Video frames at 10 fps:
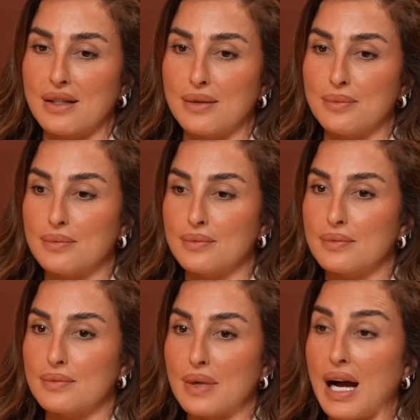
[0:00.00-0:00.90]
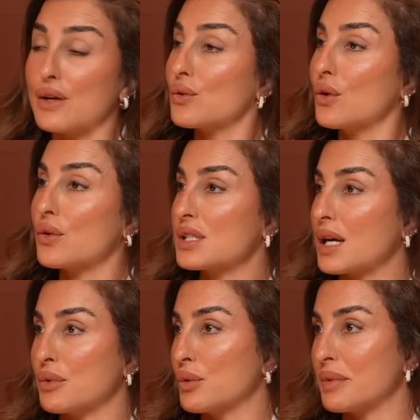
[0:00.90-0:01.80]
I don't know the
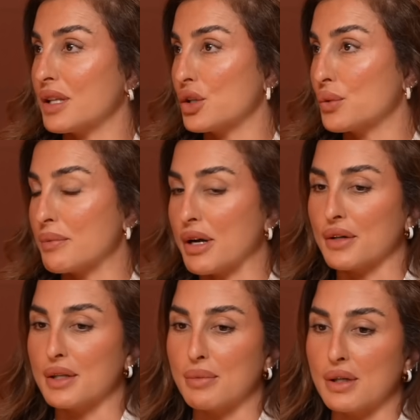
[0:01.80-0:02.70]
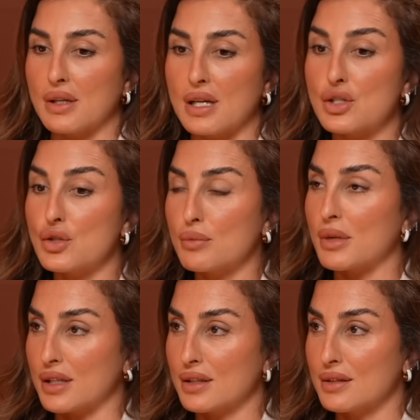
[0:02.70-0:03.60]
type of woman that you would marry, but
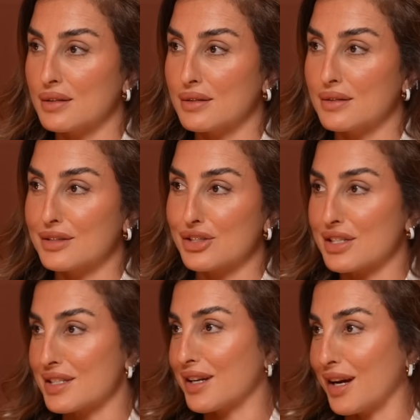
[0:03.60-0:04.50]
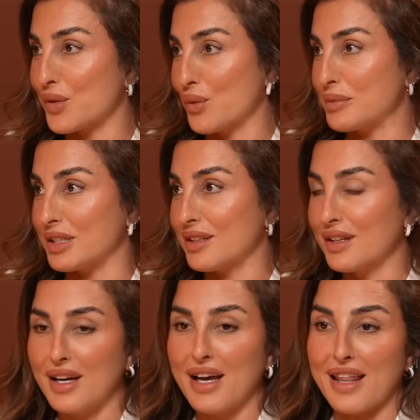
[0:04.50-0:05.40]
assuming she's the kind of woman
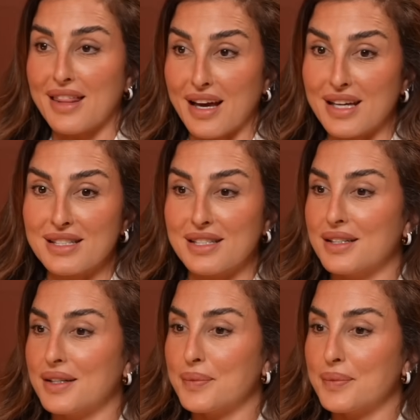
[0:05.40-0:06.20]
that